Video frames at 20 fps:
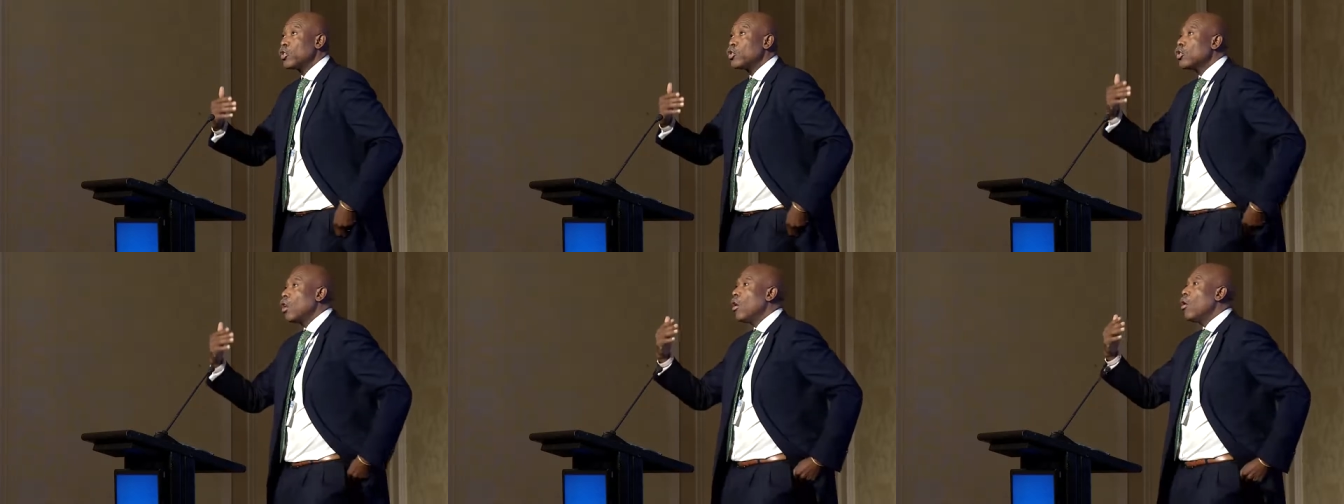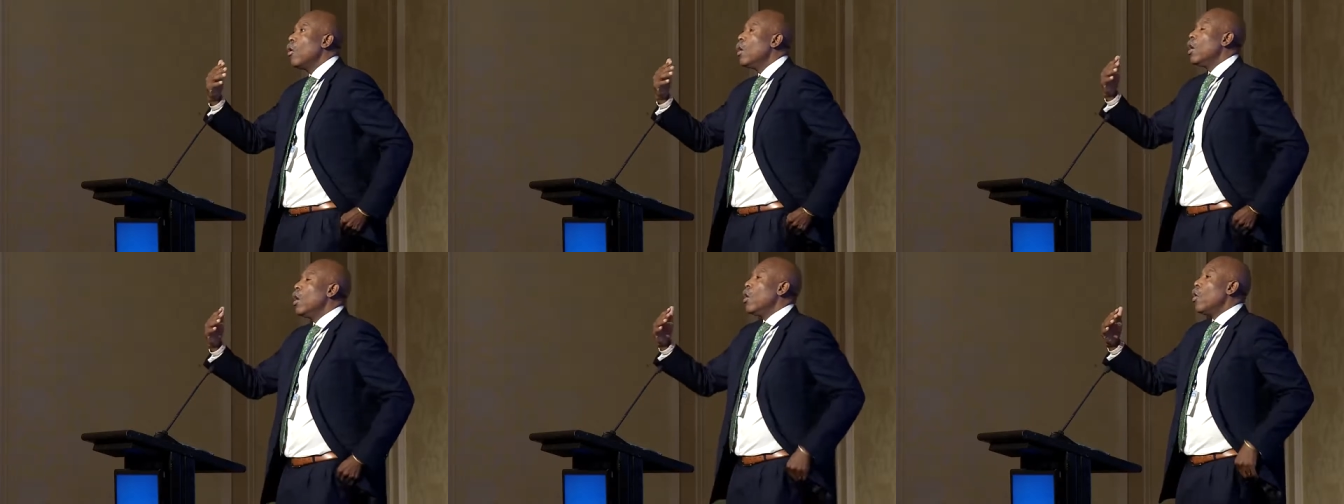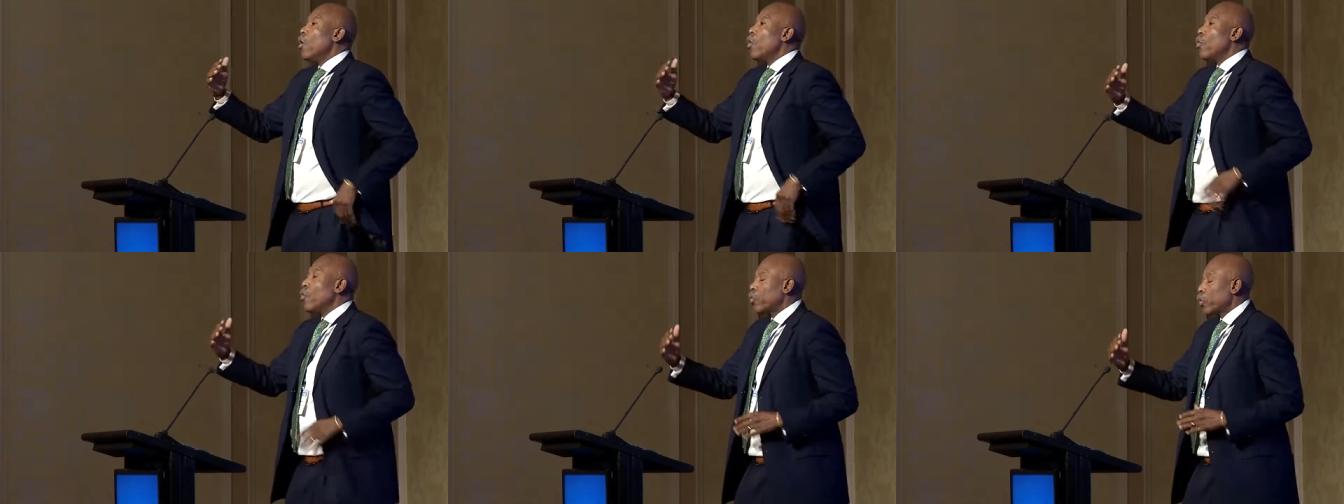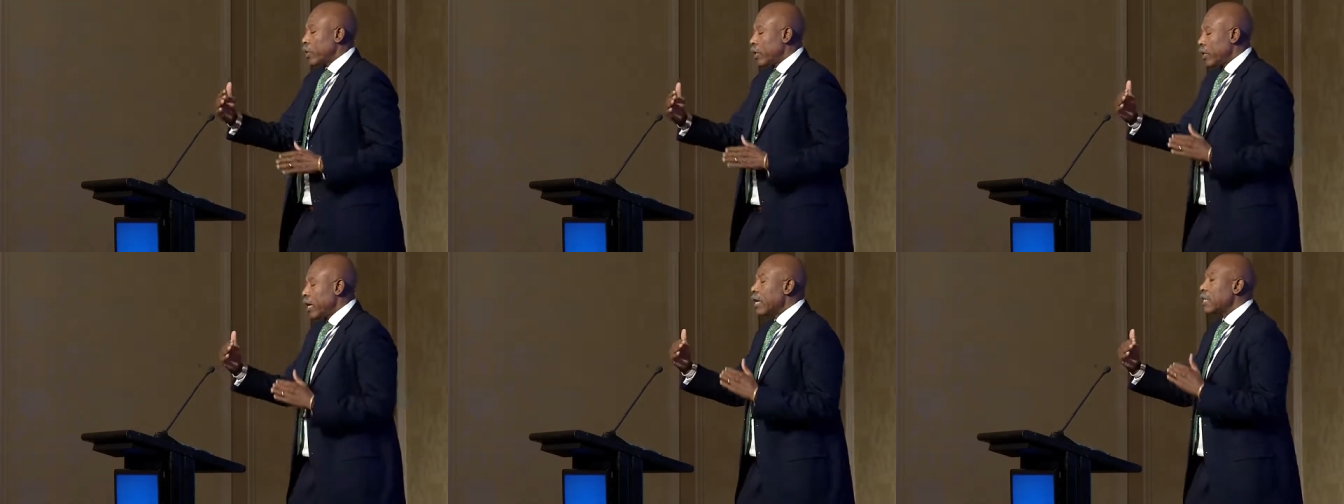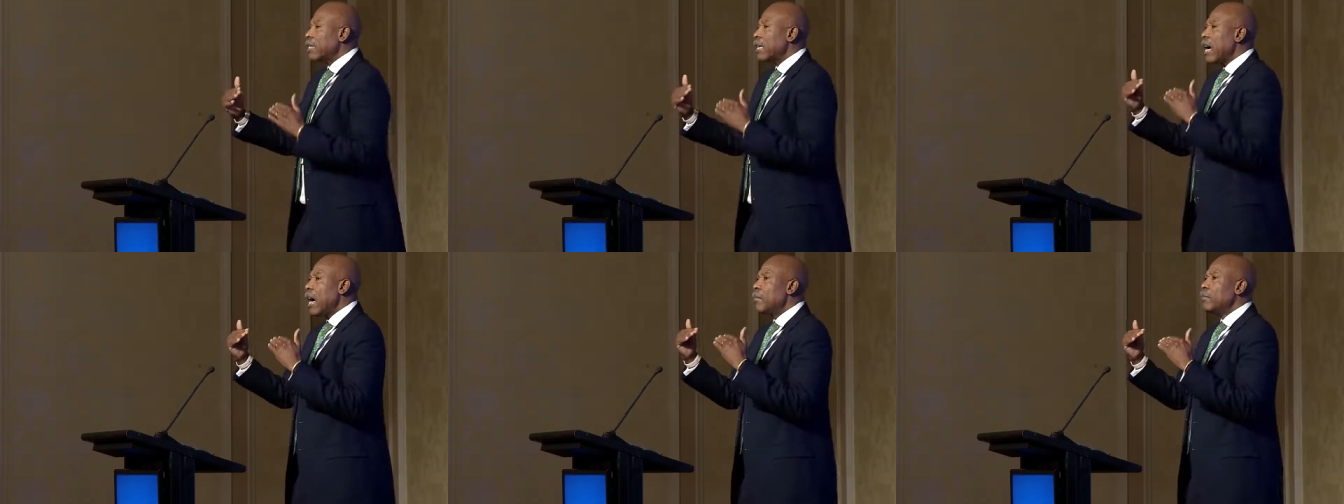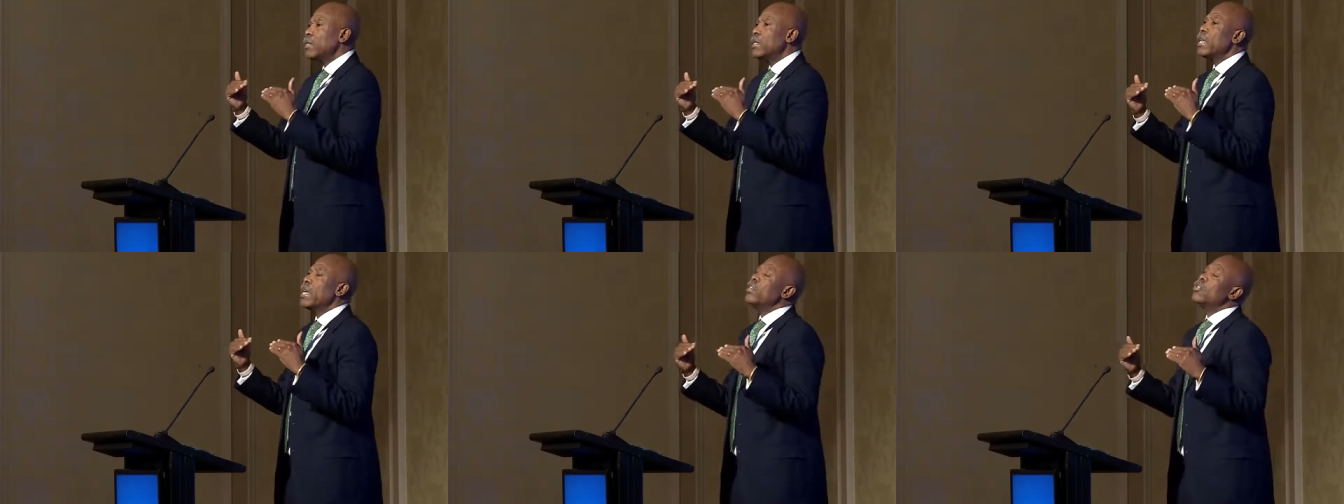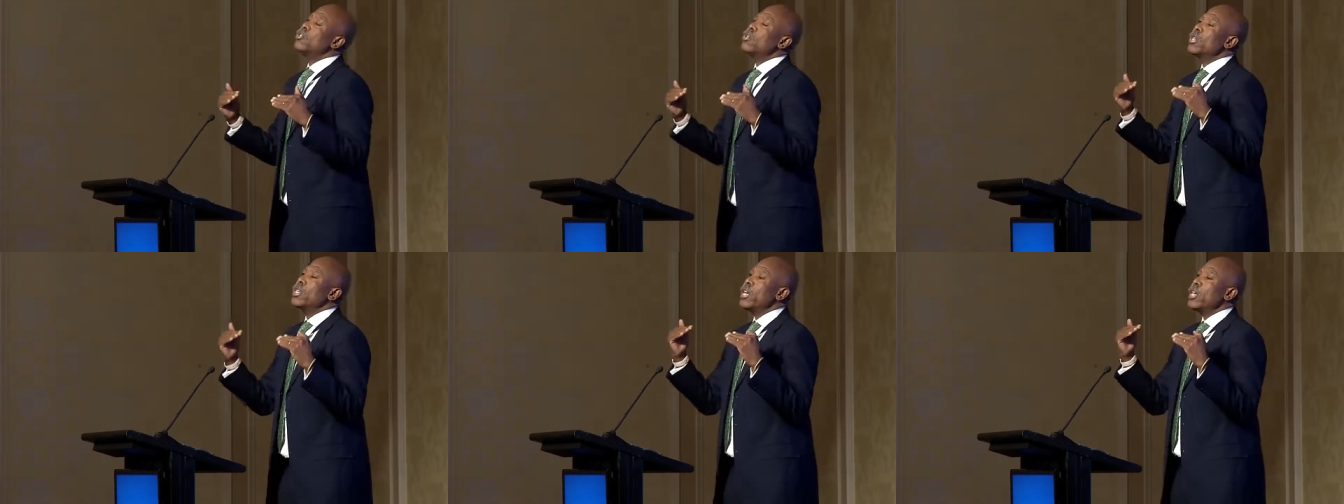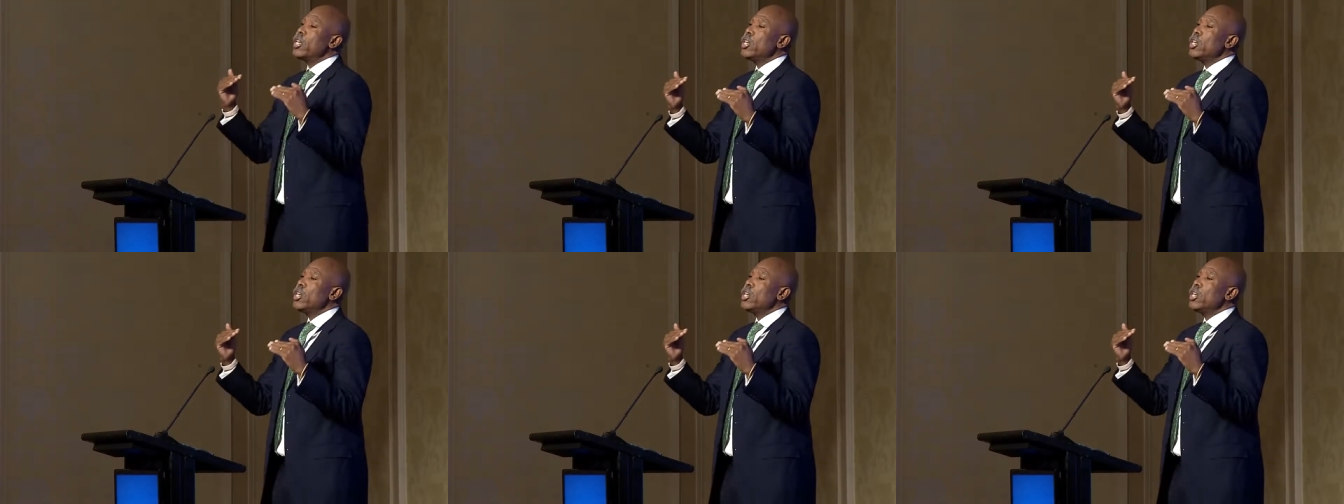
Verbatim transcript: So this comes then to the